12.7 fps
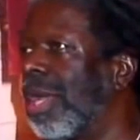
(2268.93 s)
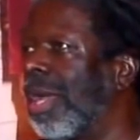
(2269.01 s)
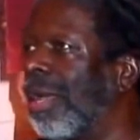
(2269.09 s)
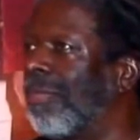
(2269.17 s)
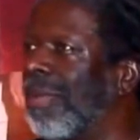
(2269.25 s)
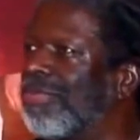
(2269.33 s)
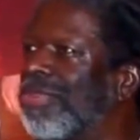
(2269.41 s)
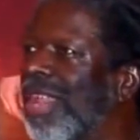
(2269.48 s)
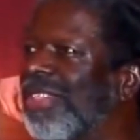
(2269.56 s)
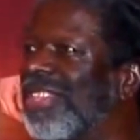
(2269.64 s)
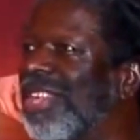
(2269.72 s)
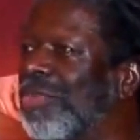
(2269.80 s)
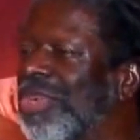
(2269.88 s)
I'm trying to
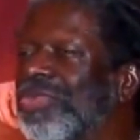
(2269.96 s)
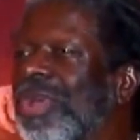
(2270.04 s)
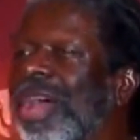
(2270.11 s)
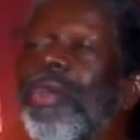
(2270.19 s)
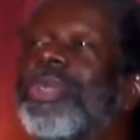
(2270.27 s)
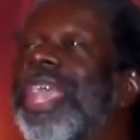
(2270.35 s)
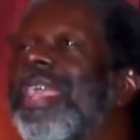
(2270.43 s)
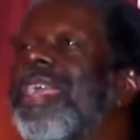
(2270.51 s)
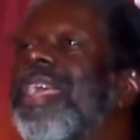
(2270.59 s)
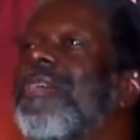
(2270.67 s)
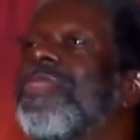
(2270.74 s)
think of which one. Okay,